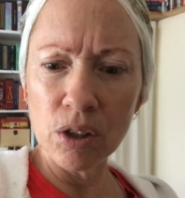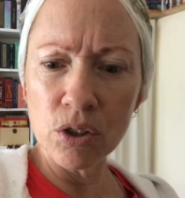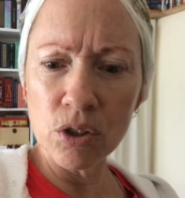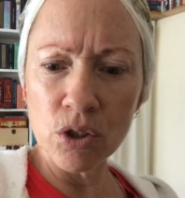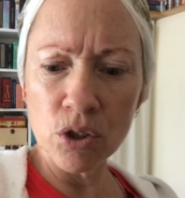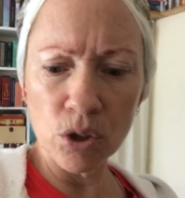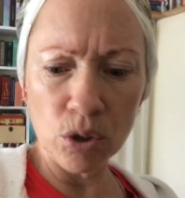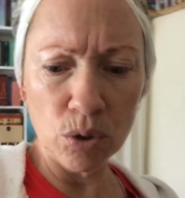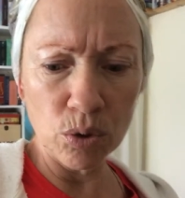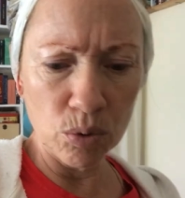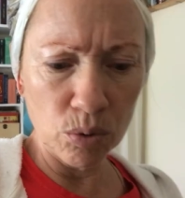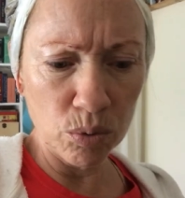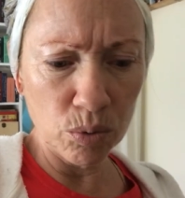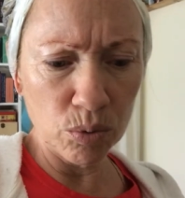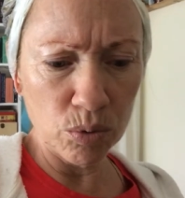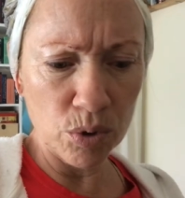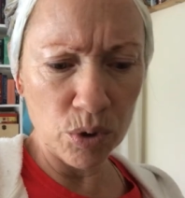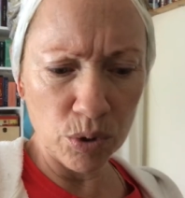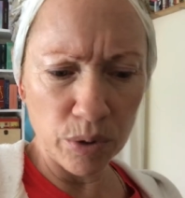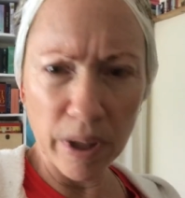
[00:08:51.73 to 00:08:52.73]
to
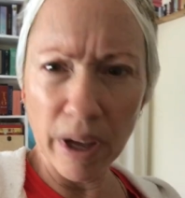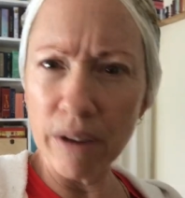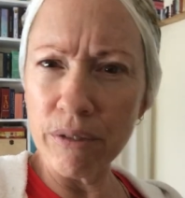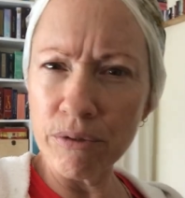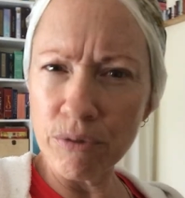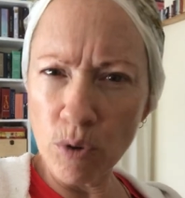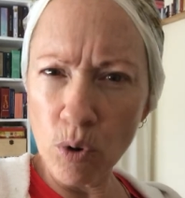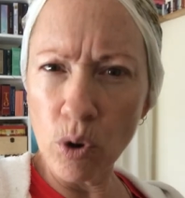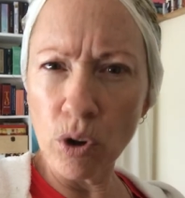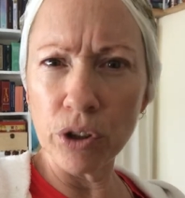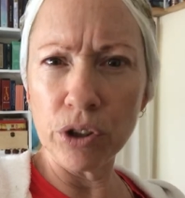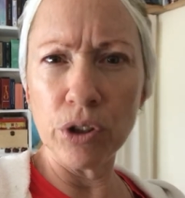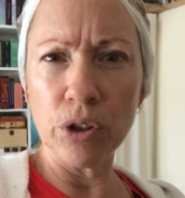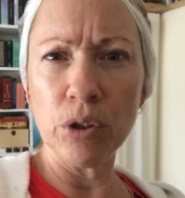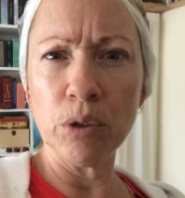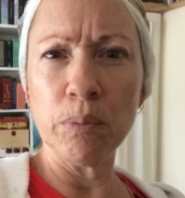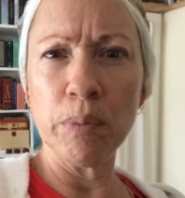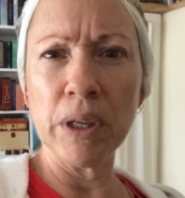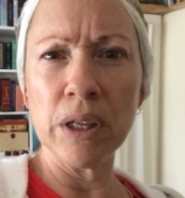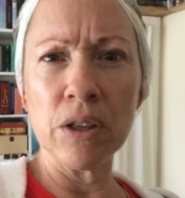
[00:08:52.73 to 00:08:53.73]
do that for
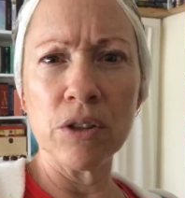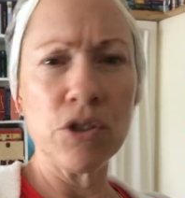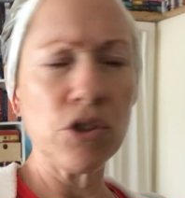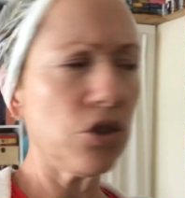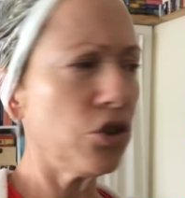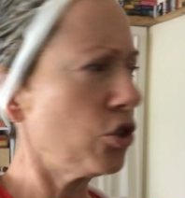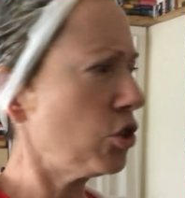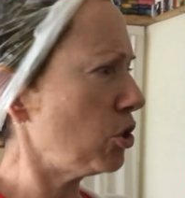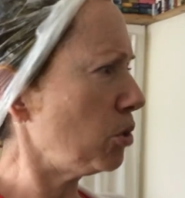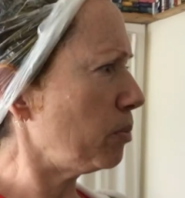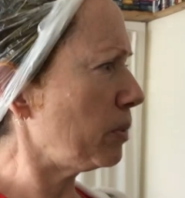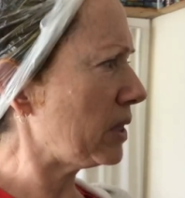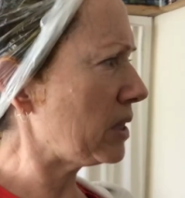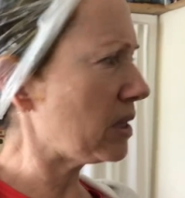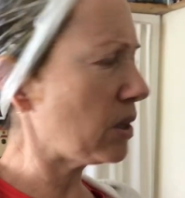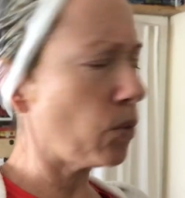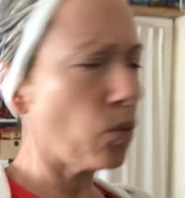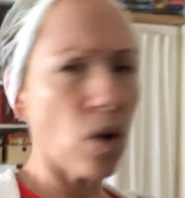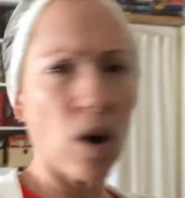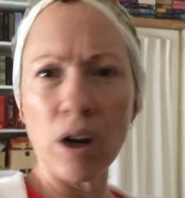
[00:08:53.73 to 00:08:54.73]
you because you're too
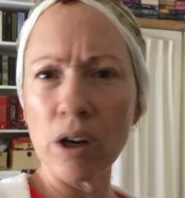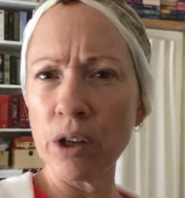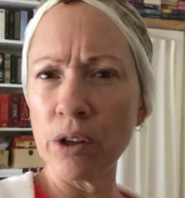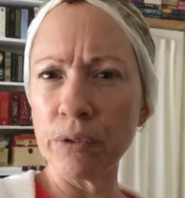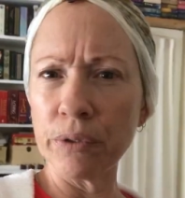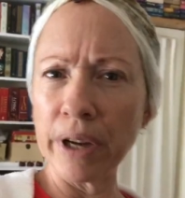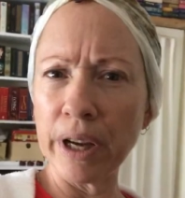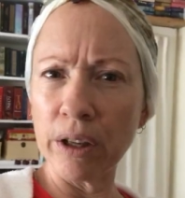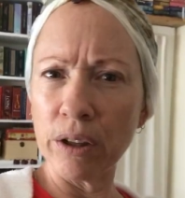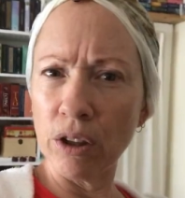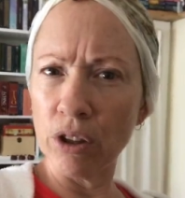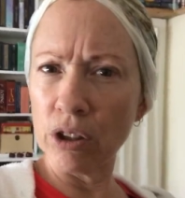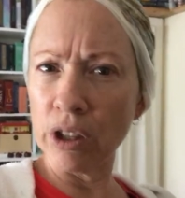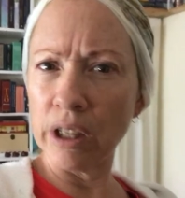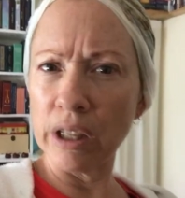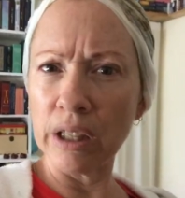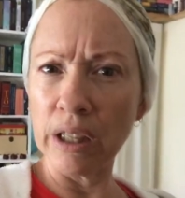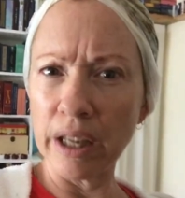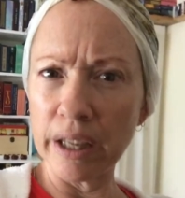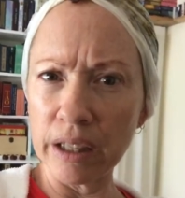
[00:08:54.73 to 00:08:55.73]
busy walking around
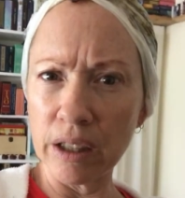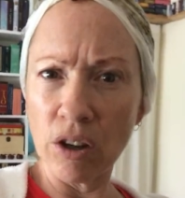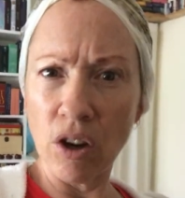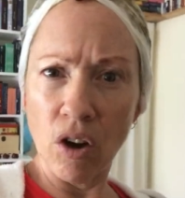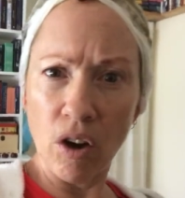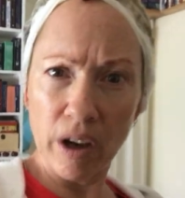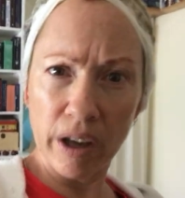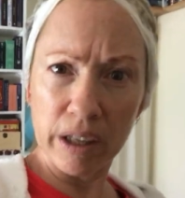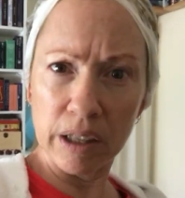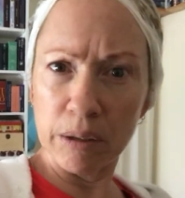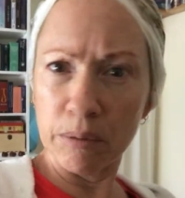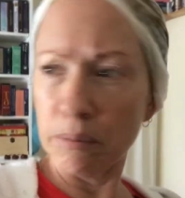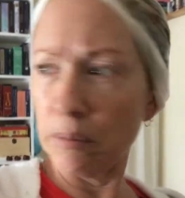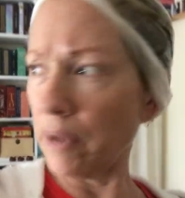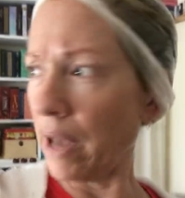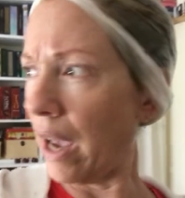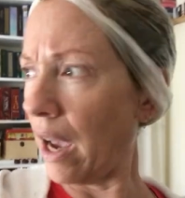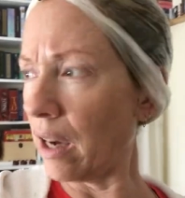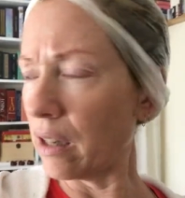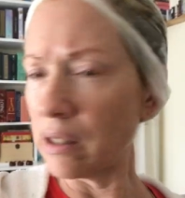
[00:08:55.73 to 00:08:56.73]
looking like God and
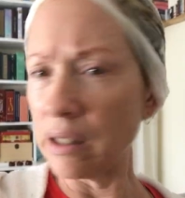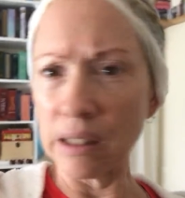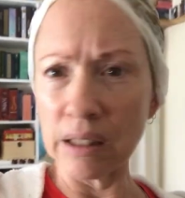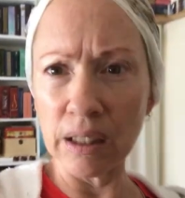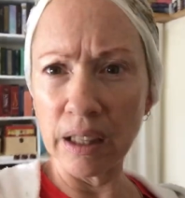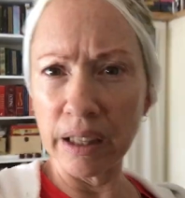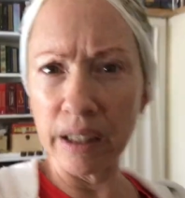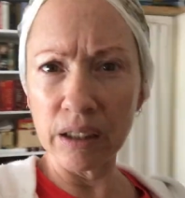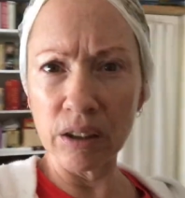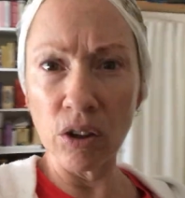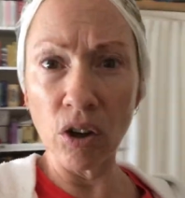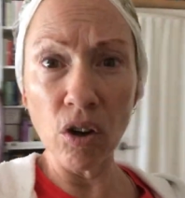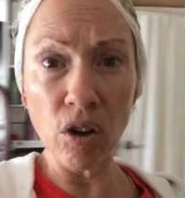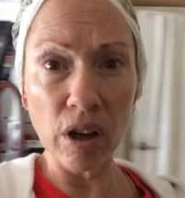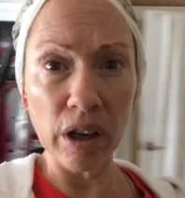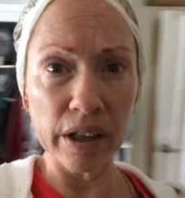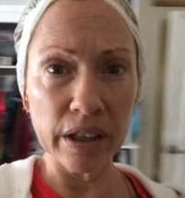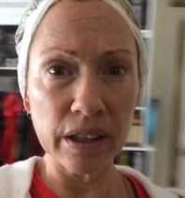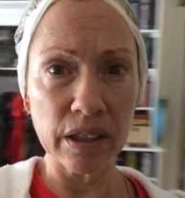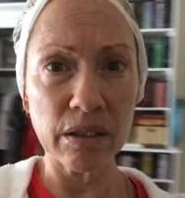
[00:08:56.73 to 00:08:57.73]
acting like
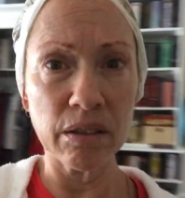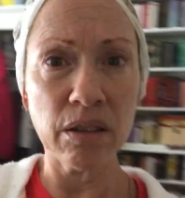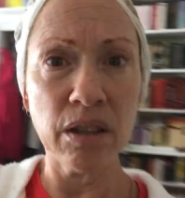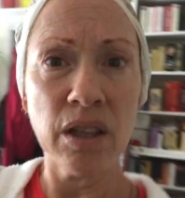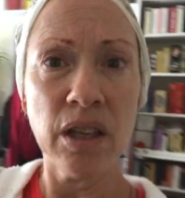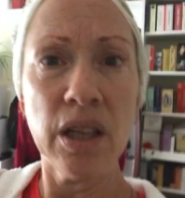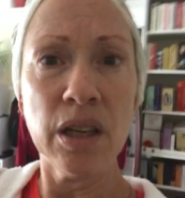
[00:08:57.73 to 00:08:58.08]
God and